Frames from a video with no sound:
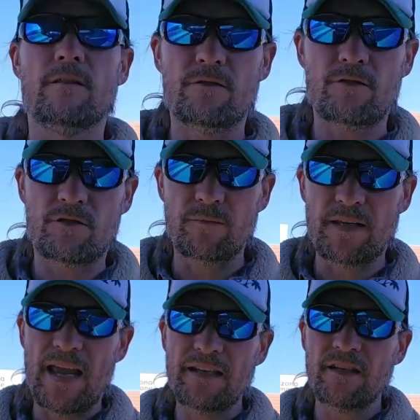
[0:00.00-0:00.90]
These are some
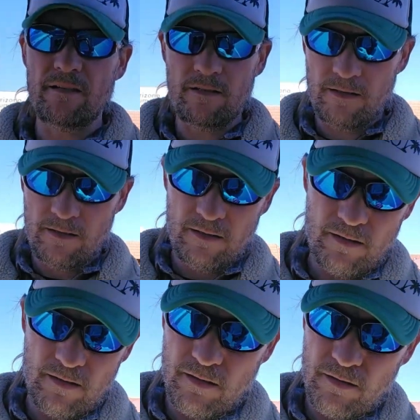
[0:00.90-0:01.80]
Katon
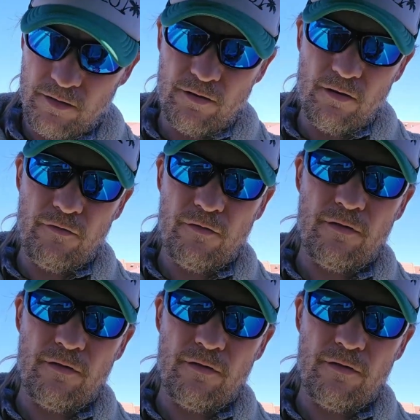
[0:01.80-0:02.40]
surf